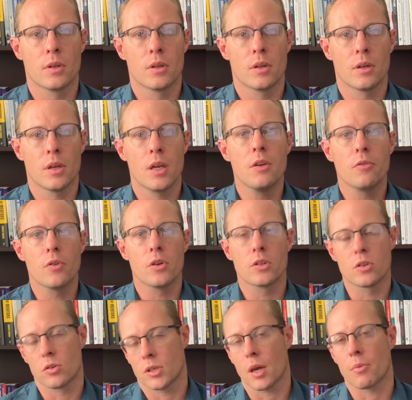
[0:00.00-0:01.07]
influence your
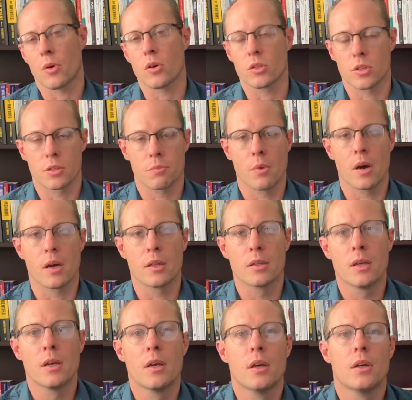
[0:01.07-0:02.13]
subconscious mind
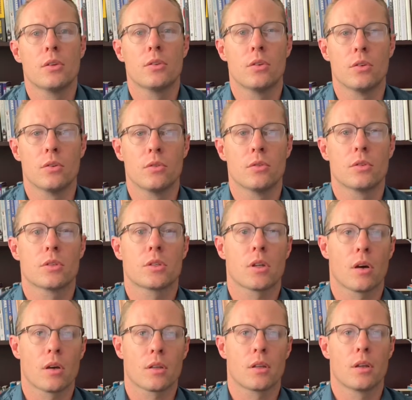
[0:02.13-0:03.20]
to
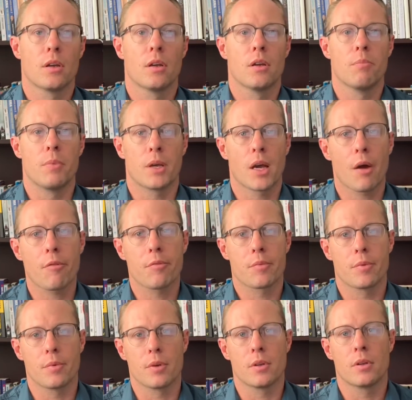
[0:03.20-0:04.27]
start be
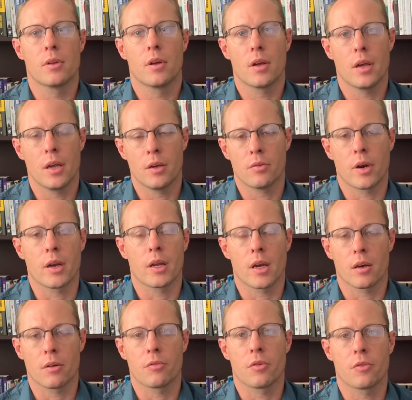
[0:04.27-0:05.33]
comfortable in running out
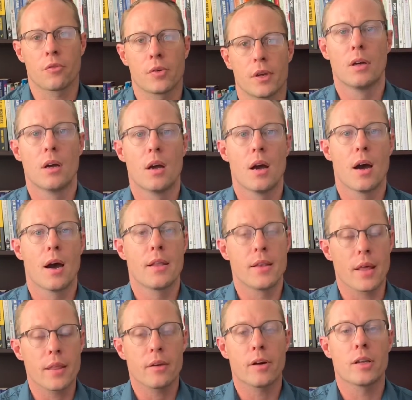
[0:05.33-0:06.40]
of your fear. Another
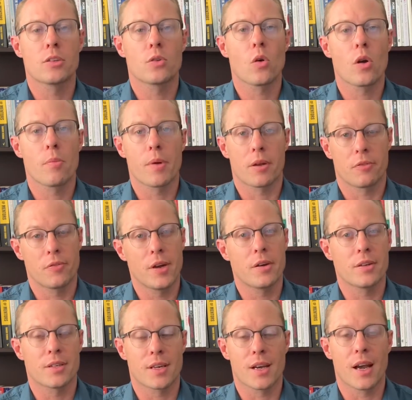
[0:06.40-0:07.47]
great story about fear is a
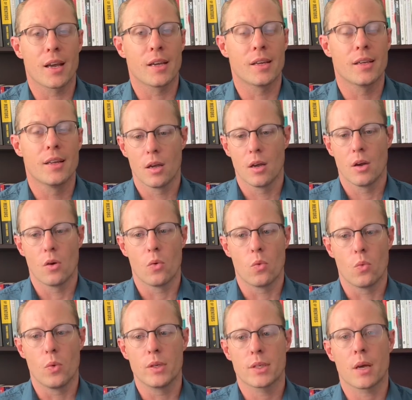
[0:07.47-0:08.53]
liar.
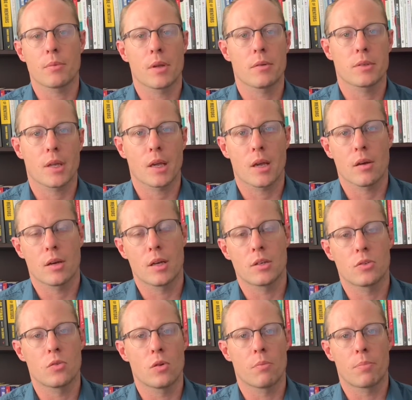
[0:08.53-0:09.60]
We sometimes take our kids
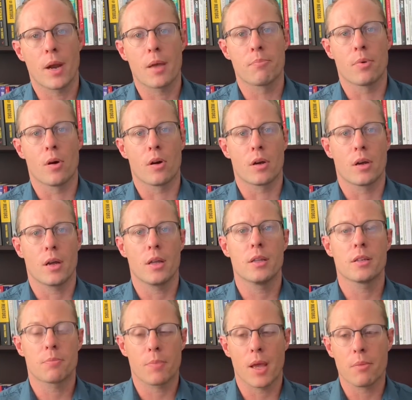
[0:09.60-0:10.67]
to a play park. In this
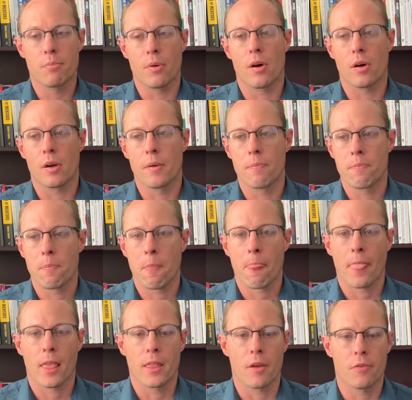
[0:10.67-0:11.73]
play park,
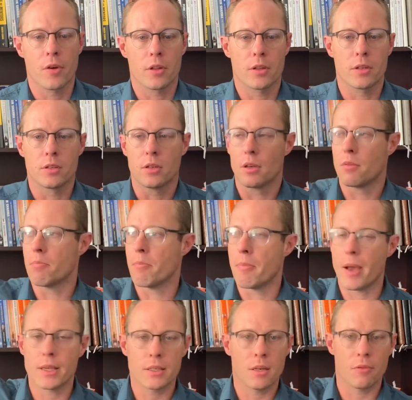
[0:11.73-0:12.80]
they've got these
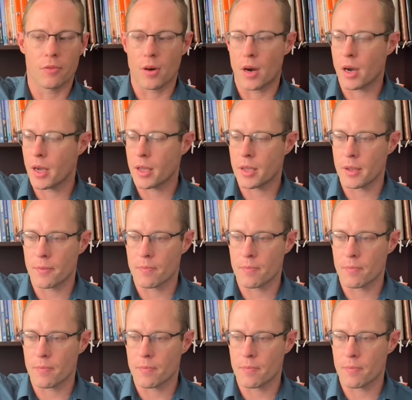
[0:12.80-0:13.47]
massive high